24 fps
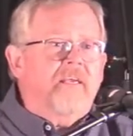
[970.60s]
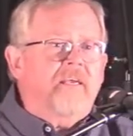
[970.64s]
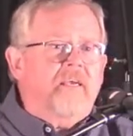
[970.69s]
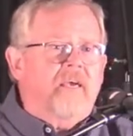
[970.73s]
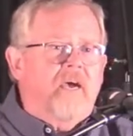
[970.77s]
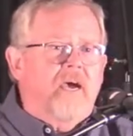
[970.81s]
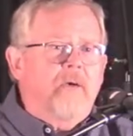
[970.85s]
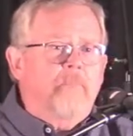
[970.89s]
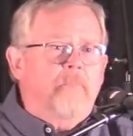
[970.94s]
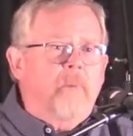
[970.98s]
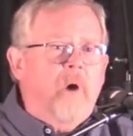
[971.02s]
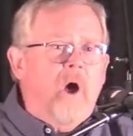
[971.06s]

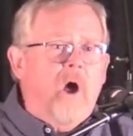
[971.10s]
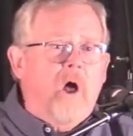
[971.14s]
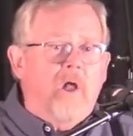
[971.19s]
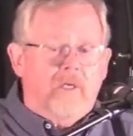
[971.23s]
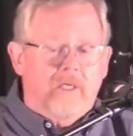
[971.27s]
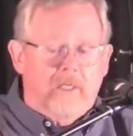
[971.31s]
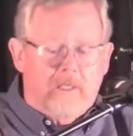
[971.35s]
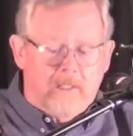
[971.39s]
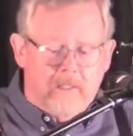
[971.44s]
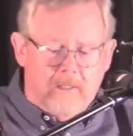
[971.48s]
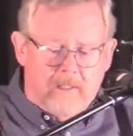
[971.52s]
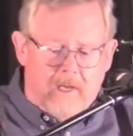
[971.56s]
think I'm
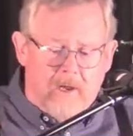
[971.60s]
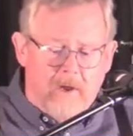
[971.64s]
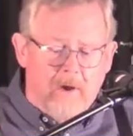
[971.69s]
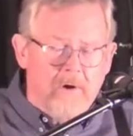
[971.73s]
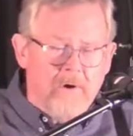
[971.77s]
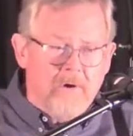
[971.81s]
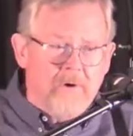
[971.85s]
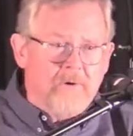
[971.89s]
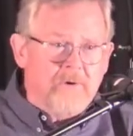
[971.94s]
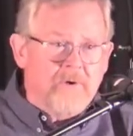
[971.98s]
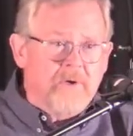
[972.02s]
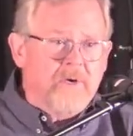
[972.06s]
all
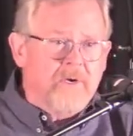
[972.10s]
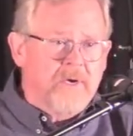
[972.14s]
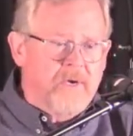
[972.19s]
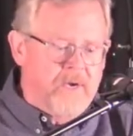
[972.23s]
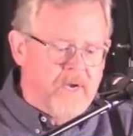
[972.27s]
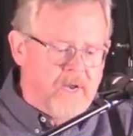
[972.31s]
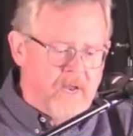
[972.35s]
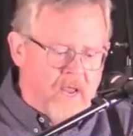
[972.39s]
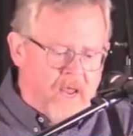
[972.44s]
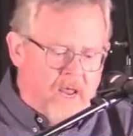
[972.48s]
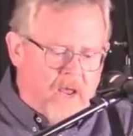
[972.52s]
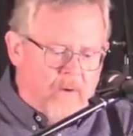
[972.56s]
alone,
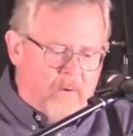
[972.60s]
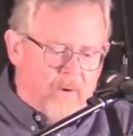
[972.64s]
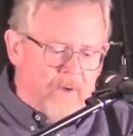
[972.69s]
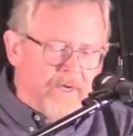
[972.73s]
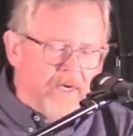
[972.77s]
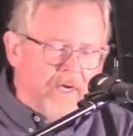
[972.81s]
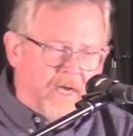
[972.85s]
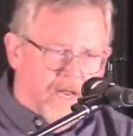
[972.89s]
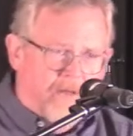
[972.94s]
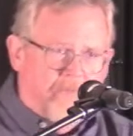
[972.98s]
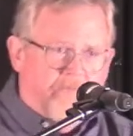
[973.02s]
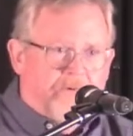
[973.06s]

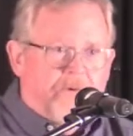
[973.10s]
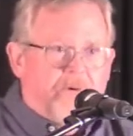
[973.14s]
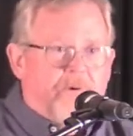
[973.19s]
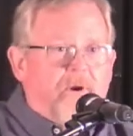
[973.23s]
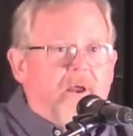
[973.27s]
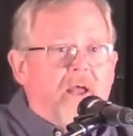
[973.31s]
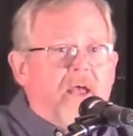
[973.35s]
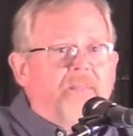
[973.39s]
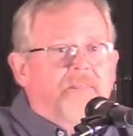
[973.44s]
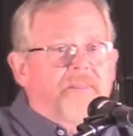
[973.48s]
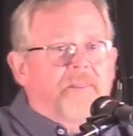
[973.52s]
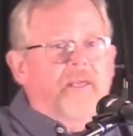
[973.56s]

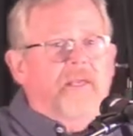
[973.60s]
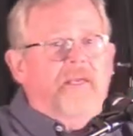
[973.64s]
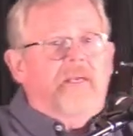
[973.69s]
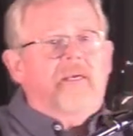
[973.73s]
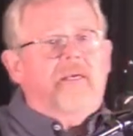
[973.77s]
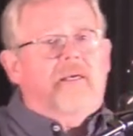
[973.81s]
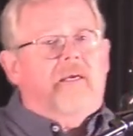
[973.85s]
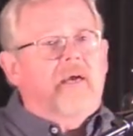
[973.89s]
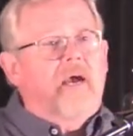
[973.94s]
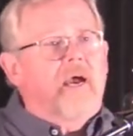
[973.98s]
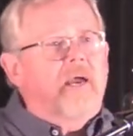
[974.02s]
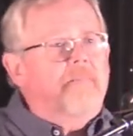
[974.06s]
whenever I
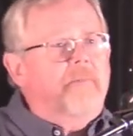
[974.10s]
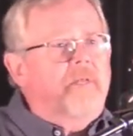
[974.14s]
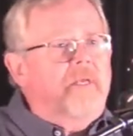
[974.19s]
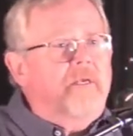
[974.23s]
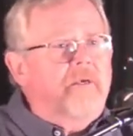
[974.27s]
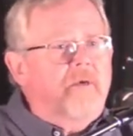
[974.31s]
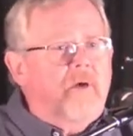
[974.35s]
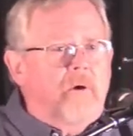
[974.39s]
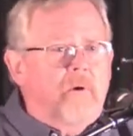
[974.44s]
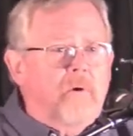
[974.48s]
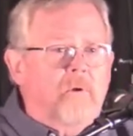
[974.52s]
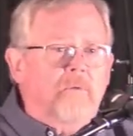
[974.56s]
think I'm
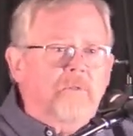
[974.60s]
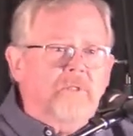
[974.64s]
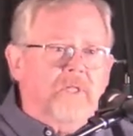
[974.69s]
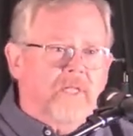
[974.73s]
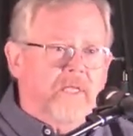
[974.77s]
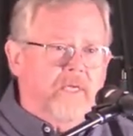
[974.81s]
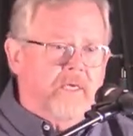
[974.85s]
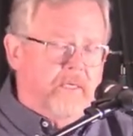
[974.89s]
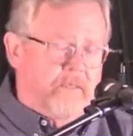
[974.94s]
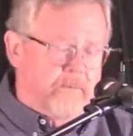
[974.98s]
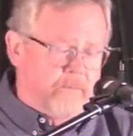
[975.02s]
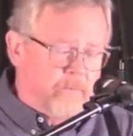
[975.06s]
the
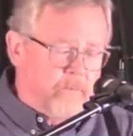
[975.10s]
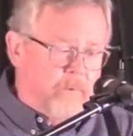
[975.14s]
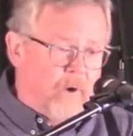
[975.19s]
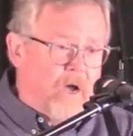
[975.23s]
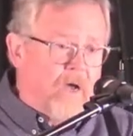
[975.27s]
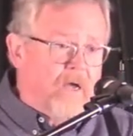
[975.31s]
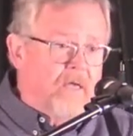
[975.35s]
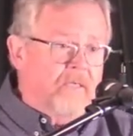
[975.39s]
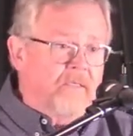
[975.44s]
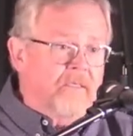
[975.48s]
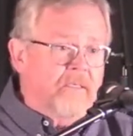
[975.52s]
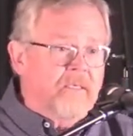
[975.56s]
only
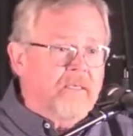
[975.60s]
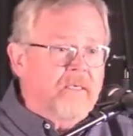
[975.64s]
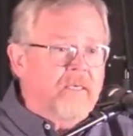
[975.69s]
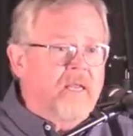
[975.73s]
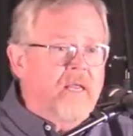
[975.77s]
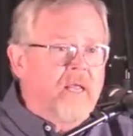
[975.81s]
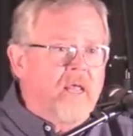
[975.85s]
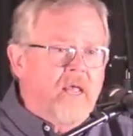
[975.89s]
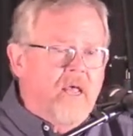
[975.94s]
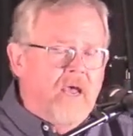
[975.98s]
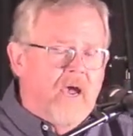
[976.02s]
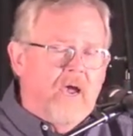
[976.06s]
one,
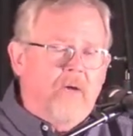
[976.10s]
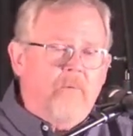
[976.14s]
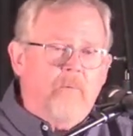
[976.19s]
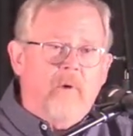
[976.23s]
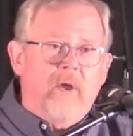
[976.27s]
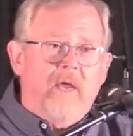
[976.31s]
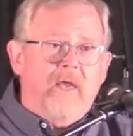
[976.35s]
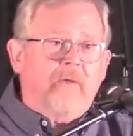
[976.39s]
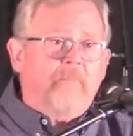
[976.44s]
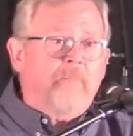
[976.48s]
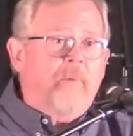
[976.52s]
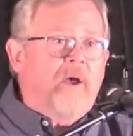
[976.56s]
I
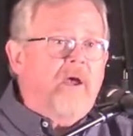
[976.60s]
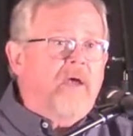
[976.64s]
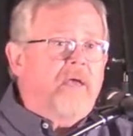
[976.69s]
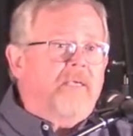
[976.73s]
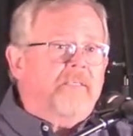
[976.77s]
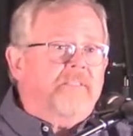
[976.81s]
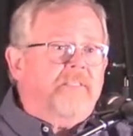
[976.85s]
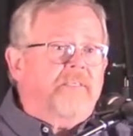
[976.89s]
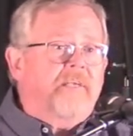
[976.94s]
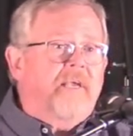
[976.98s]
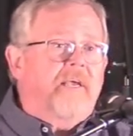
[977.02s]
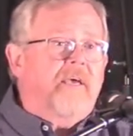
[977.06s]
wake
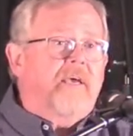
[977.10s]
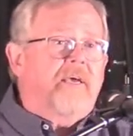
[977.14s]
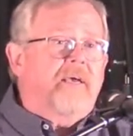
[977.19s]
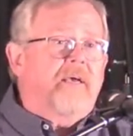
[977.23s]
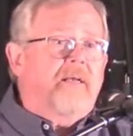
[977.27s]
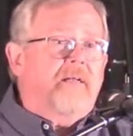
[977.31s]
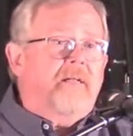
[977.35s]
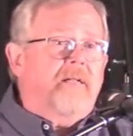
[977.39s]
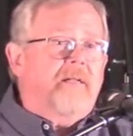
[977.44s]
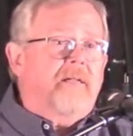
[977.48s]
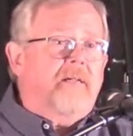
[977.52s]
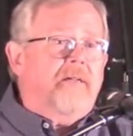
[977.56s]

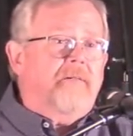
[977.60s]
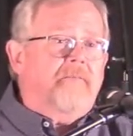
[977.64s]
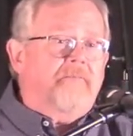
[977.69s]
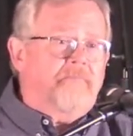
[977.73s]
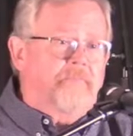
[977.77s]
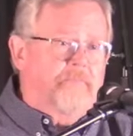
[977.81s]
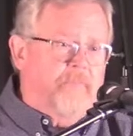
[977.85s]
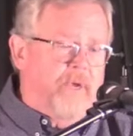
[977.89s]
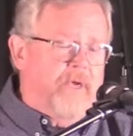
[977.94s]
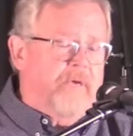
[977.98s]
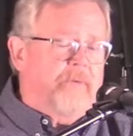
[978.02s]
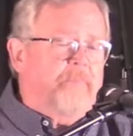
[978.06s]

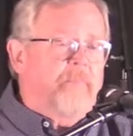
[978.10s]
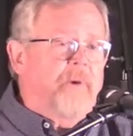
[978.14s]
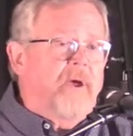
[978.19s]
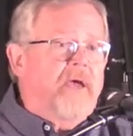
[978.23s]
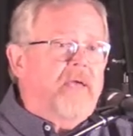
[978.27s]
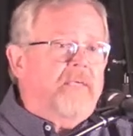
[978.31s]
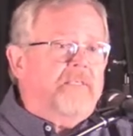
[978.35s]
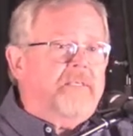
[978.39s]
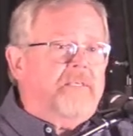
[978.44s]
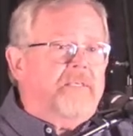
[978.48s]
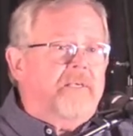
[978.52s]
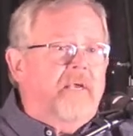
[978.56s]
myself, make
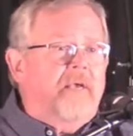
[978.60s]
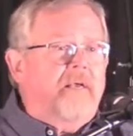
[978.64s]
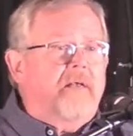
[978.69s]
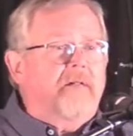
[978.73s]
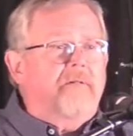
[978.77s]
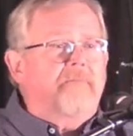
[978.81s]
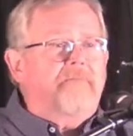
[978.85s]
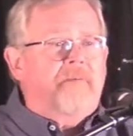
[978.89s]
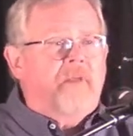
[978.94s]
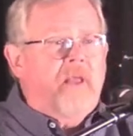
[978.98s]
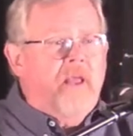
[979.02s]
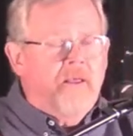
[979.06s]

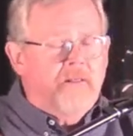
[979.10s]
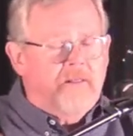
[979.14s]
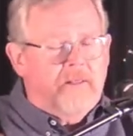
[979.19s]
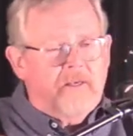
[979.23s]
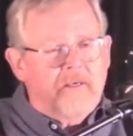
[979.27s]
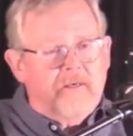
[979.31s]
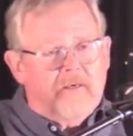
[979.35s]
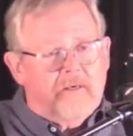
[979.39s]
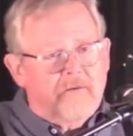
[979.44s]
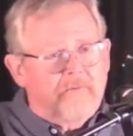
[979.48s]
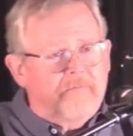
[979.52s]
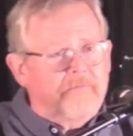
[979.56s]
myself
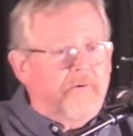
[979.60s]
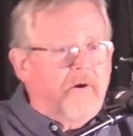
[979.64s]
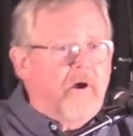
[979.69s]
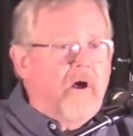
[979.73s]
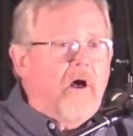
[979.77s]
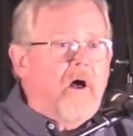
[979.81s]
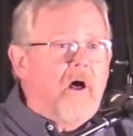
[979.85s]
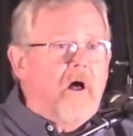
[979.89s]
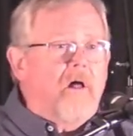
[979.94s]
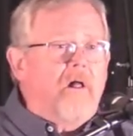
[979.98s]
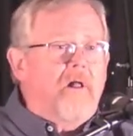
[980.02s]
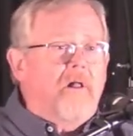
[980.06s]
think of
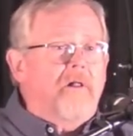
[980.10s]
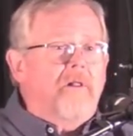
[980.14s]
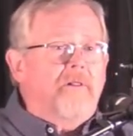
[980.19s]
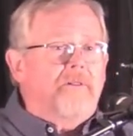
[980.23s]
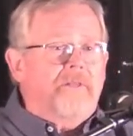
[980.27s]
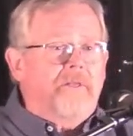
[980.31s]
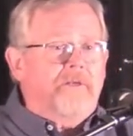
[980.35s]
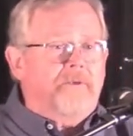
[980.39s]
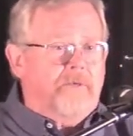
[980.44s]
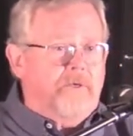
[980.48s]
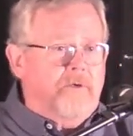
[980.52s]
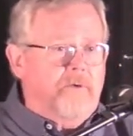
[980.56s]
all
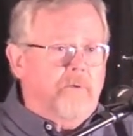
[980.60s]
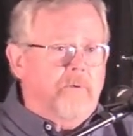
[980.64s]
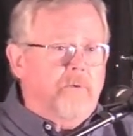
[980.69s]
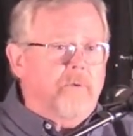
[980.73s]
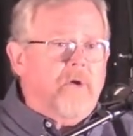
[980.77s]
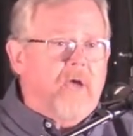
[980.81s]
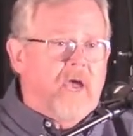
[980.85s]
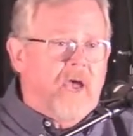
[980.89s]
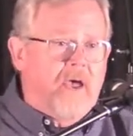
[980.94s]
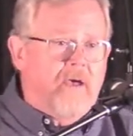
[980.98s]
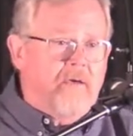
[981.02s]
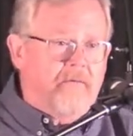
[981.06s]
that
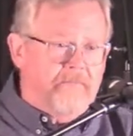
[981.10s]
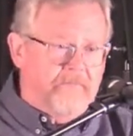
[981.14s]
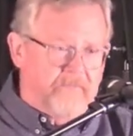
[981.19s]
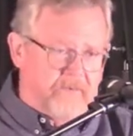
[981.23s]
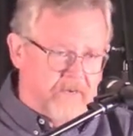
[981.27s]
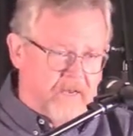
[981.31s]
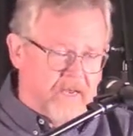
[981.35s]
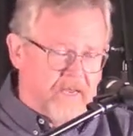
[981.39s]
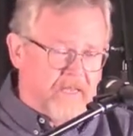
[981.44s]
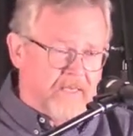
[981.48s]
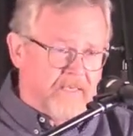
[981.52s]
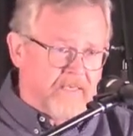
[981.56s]
you
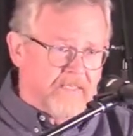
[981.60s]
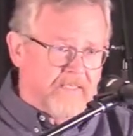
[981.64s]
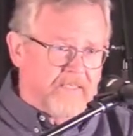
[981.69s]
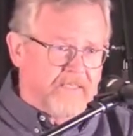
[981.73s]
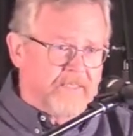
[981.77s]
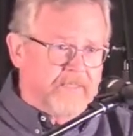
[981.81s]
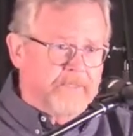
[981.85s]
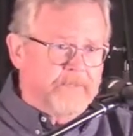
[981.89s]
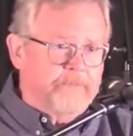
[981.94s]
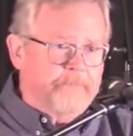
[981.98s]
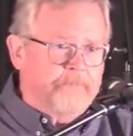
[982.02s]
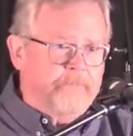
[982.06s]
have done.